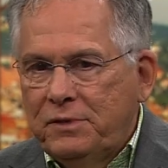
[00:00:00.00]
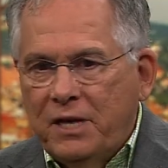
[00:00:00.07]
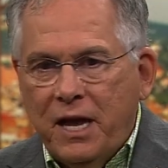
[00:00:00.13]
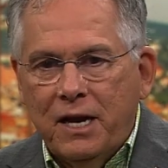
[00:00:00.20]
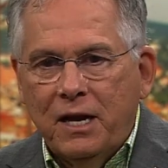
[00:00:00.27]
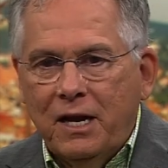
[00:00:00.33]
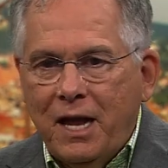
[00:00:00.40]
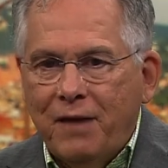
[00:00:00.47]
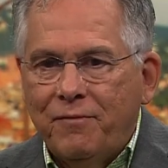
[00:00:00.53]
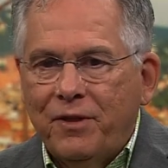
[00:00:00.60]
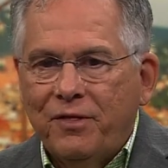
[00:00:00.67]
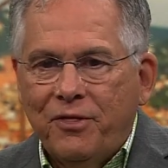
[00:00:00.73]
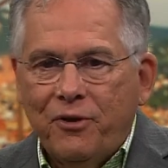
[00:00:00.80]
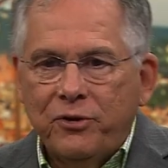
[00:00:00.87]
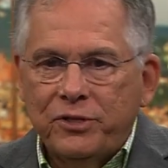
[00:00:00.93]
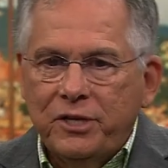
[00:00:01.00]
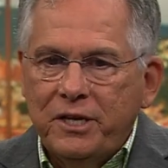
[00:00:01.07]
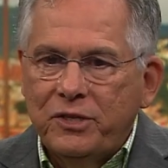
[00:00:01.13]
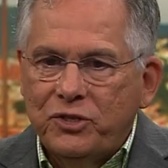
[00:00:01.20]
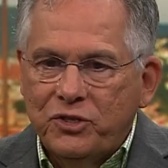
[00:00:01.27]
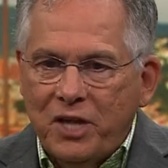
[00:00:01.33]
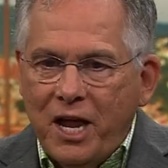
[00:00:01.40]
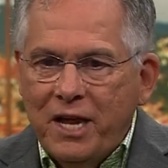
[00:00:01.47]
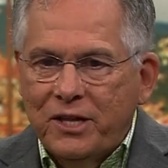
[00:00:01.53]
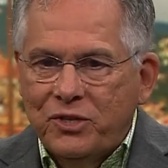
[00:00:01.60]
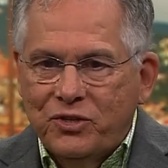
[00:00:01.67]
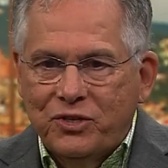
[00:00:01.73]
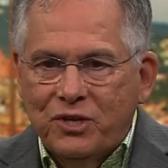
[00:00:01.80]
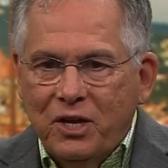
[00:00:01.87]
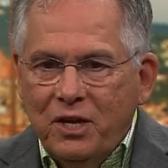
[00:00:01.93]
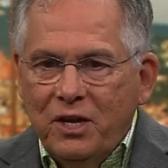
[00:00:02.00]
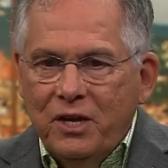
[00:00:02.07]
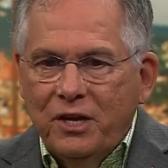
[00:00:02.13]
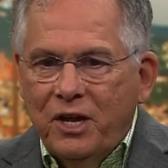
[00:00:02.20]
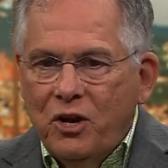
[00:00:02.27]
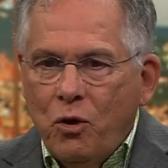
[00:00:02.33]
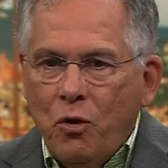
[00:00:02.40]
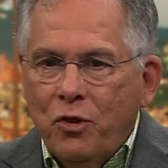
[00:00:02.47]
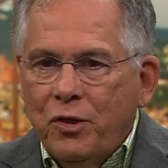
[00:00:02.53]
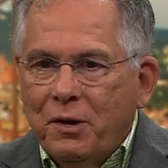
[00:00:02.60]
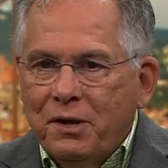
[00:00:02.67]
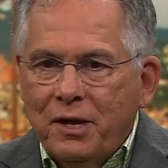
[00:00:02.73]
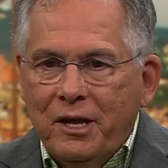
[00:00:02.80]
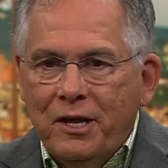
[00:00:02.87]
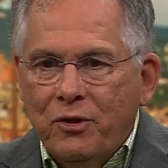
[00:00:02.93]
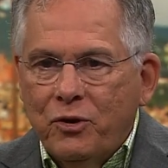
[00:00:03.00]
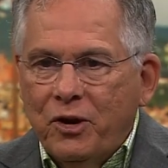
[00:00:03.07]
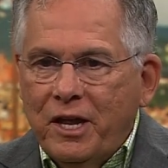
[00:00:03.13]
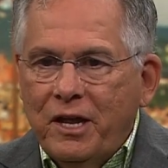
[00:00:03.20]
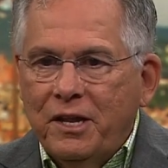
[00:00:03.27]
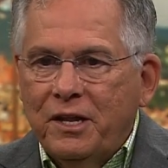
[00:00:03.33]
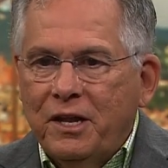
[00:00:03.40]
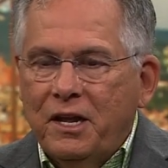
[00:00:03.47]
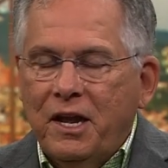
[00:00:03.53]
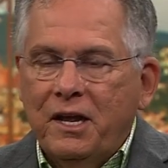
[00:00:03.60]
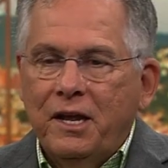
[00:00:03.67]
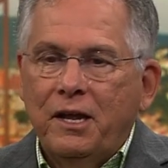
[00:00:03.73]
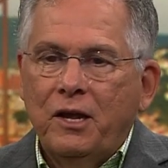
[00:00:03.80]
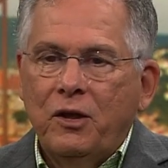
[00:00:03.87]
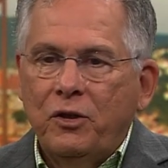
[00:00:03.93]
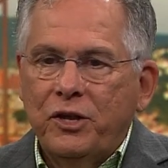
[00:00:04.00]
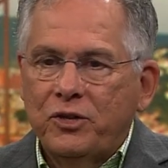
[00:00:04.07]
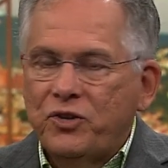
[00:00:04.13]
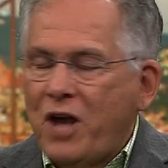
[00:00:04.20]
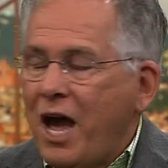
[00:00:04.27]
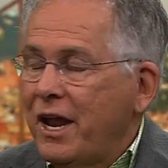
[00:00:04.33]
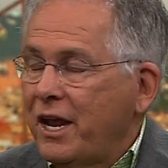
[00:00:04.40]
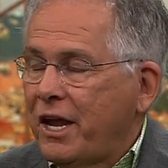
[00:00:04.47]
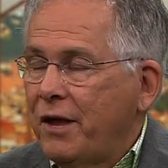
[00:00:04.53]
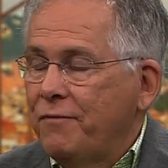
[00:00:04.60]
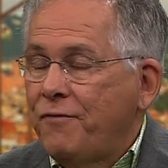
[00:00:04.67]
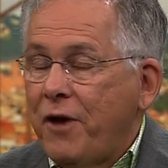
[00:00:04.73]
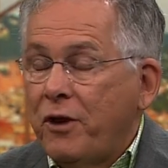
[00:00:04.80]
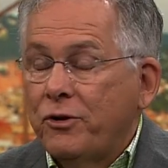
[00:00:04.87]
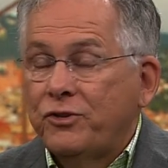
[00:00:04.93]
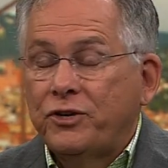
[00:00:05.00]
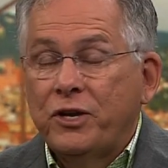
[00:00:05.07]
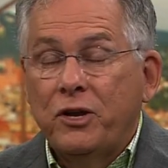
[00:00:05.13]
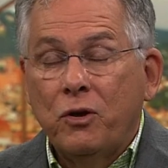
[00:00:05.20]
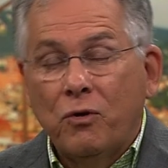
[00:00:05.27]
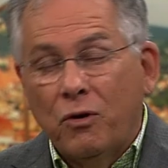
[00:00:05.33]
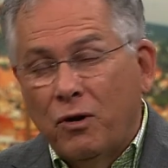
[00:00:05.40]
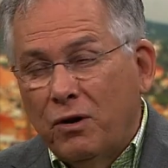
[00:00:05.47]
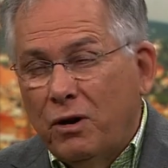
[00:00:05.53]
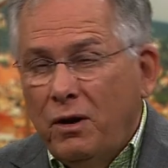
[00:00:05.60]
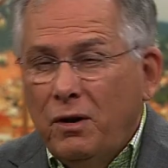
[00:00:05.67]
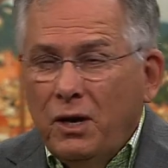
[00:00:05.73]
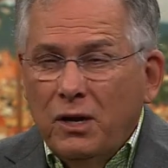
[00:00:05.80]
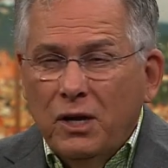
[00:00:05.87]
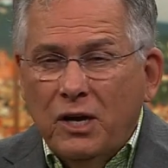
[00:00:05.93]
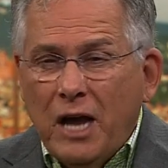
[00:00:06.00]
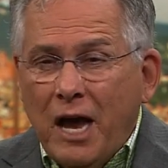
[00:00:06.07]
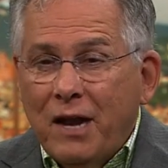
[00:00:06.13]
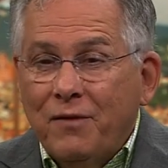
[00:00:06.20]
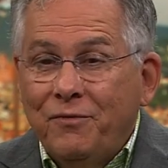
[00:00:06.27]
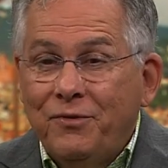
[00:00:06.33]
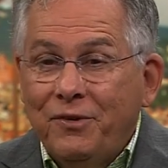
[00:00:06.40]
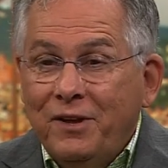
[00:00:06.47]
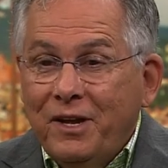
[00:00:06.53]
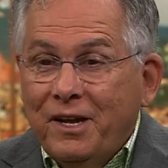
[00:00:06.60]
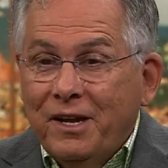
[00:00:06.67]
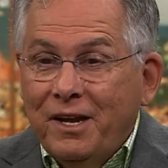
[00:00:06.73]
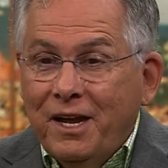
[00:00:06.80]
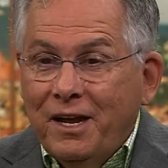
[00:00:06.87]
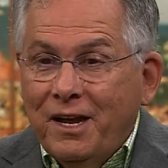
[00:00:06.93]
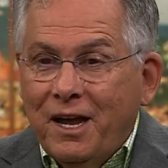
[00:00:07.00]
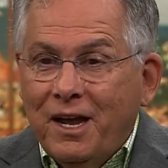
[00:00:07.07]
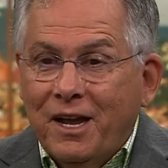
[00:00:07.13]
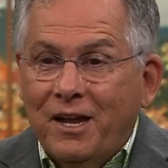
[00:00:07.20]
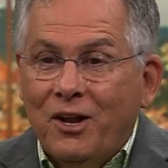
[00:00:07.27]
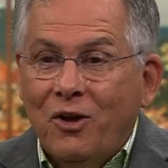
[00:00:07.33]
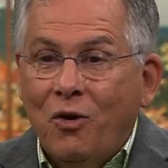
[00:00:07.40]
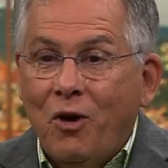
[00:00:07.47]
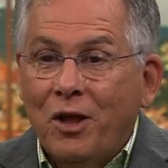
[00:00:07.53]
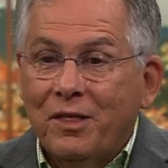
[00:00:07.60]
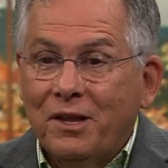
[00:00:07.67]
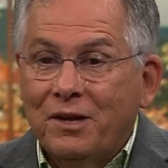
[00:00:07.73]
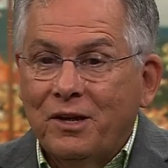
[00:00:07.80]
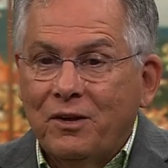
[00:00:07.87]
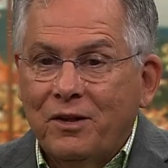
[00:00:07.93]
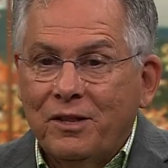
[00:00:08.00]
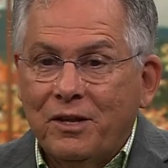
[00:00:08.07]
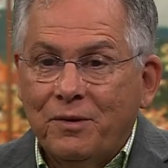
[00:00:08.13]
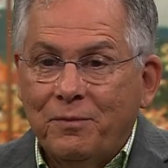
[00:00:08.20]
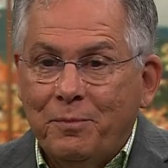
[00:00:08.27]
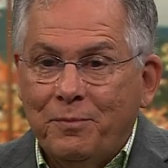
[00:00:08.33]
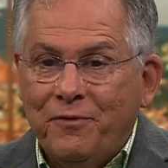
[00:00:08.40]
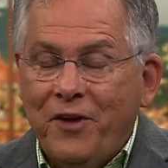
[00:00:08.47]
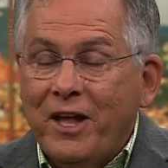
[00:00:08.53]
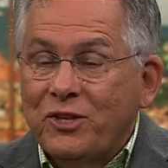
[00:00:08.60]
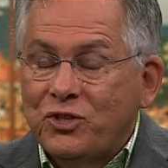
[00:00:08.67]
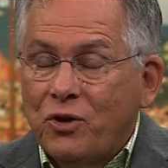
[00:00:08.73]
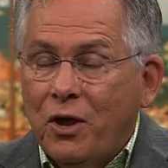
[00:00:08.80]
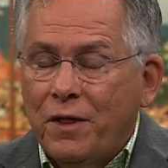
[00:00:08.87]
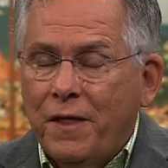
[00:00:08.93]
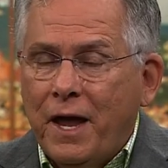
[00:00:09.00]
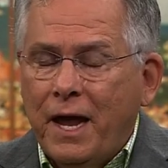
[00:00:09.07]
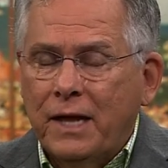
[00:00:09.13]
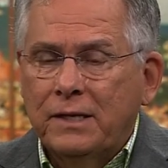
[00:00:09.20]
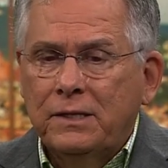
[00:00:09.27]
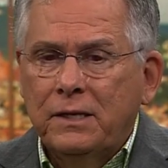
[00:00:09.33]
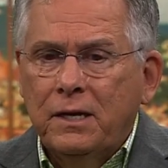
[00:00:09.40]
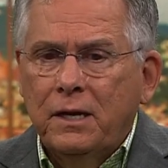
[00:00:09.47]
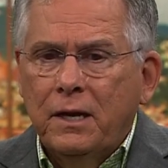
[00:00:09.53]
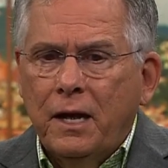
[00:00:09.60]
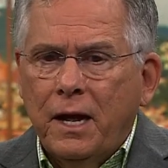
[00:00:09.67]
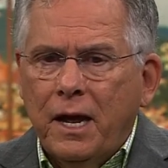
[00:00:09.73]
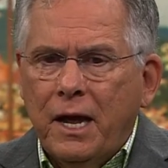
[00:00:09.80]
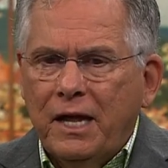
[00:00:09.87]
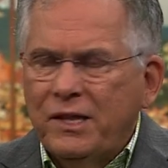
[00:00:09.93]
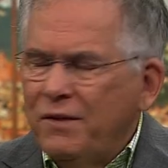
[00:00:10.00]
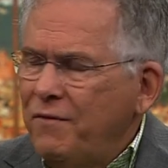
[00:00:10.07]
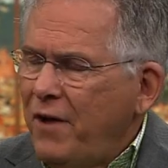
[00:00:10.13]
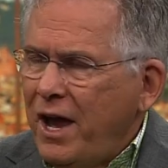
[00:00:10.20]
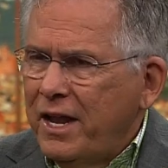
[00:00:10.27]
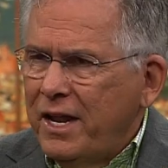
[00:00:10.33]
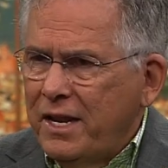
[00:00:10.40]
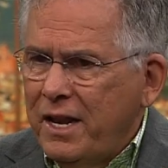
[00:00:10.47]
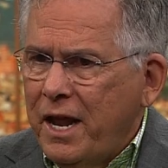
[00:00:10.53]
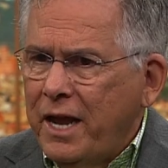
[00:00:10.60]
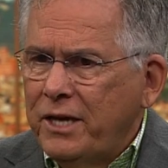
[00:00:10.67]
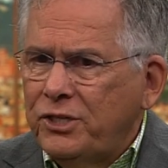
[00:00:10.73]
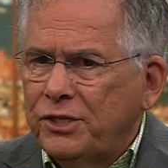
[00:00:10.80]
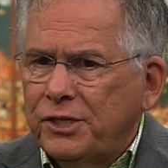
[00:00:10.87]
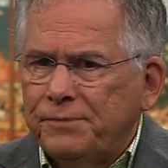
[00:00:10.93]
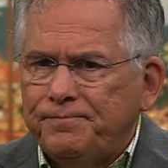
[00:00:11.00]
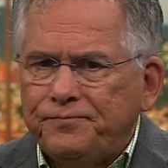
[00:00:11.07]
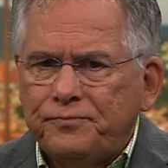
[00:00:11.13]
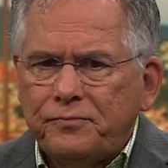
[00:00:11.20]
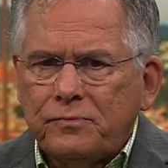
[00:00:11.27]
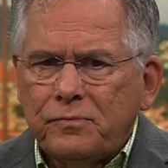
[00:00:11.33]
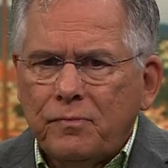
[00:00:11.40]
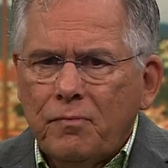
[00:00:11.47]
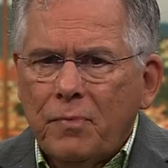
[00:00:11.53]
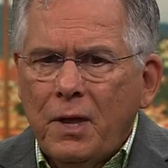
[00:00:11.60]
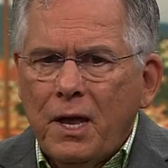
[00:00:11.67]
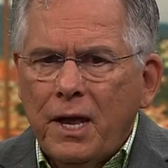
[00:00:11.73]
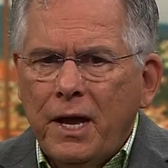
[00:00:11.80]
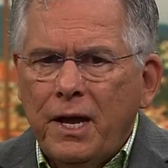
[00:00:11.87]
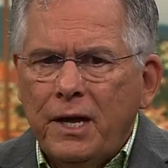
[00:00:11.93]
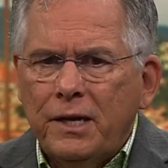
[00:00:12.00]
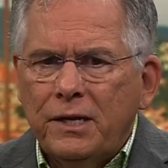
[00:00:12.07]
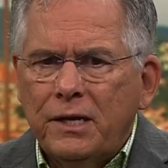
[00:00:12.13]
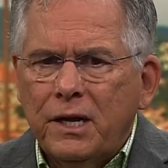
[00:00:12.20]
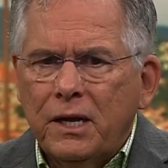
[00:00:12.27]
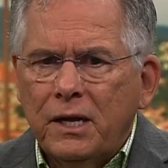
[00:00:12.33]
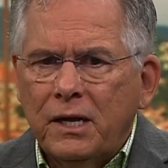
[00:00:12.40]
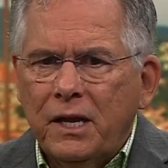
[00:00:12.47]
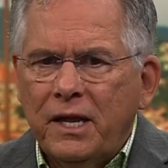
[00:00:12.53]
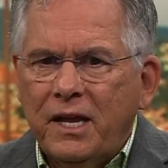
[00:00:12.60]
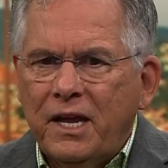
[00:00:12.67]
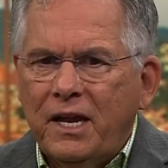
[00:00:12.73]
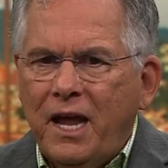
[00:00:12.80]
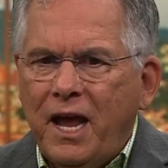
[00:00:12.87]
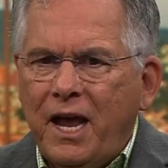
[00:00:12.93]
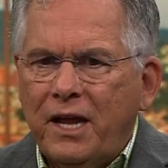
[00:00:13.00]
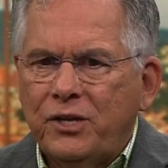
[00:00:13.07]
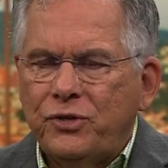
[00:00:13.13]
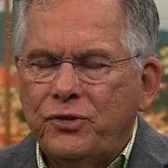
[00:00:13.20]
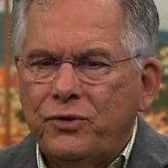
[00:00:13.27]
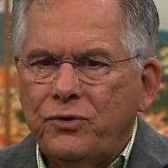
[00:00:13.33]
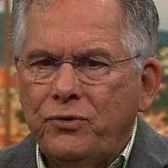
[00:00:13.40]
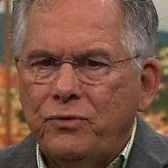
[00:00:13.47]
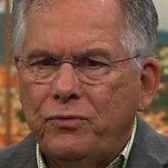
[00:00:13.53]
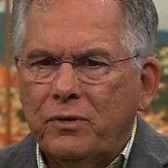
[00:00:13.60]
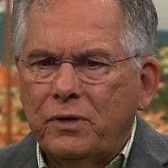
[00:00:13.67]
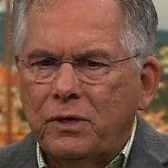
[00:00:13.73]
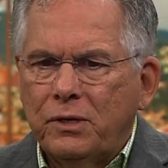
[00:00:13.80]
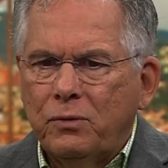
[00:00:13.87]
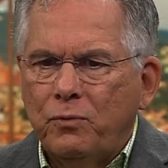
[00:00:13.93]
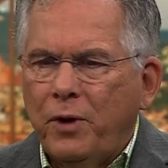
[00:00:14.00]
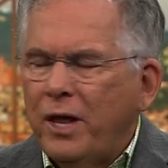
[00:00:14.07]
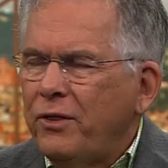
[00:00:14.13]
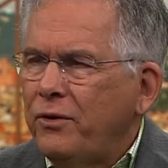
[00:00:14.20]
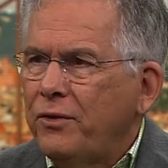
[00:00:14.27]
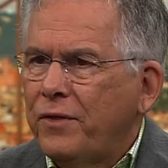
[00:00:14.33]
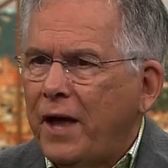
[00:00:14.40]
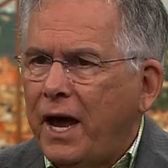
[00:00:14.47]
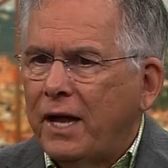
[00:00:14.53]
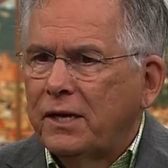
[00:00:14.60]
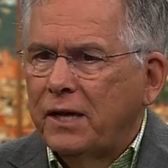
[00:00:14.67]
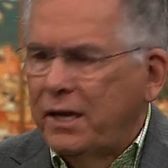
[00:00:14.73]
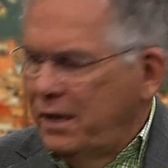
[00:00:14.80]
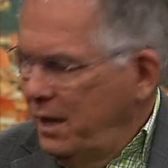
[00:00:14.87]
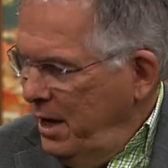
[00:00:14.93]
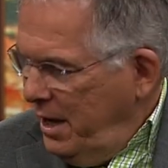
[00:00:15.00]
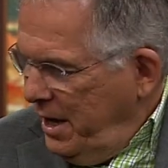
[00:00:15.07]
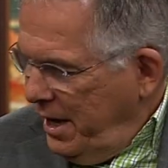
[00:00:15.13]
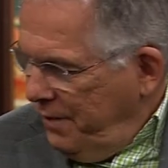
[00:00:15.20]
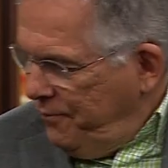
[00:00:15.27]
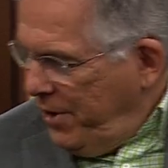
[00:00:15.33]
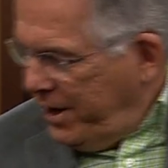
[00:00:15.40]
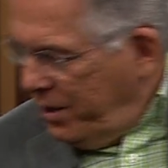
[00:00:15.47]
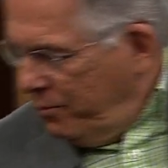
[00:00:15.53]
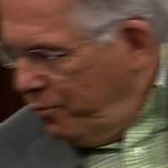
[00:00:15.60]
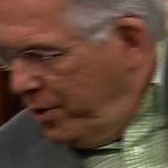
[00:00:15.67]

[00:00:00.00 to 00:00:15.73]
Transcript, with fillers: 10, 11, 13 states, you know, on the, either in, uh, on the side of the Confederacy or kind of, uh, you know, on the, on the fence on that. A divided nation. And uh, Lincoln had to uh, weather that. And if I can